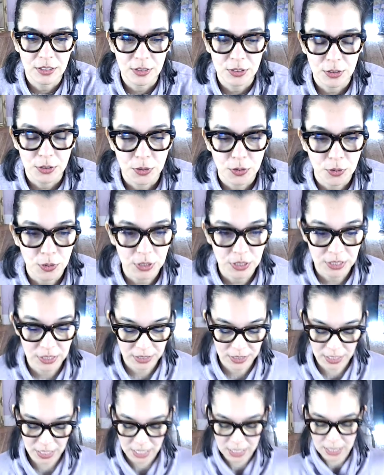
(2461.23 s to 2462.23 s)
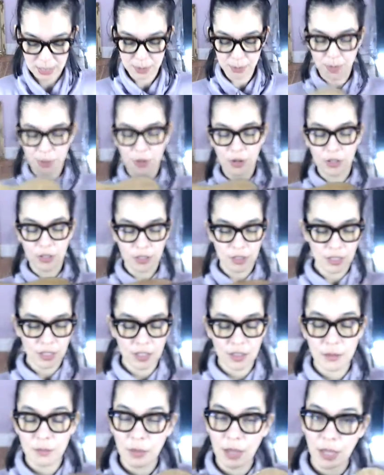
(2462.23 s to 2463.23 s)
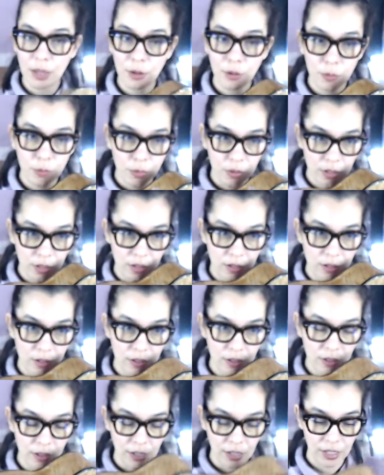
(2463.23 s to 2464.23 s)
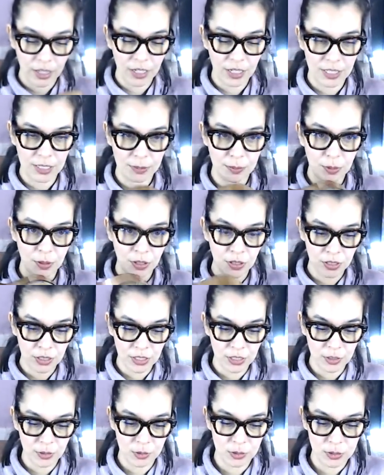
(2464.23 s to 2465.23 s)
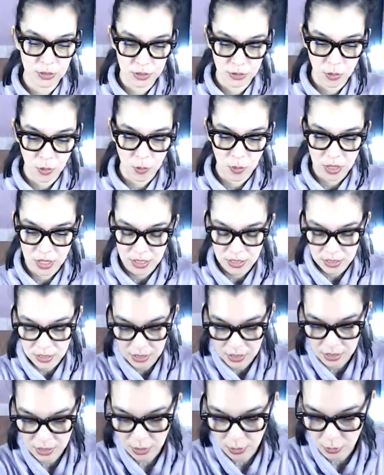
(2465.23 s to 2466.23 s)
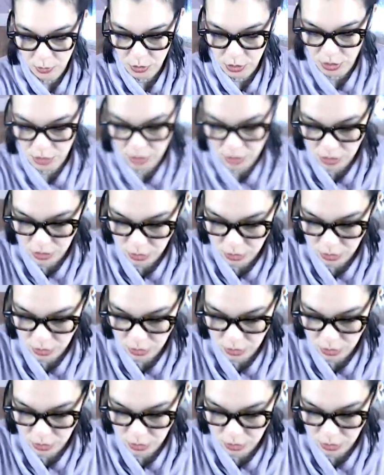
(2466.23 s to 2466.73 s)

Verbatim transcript: G sounds so gorgeous. It's partly the mango wood and it's partly those Oasis low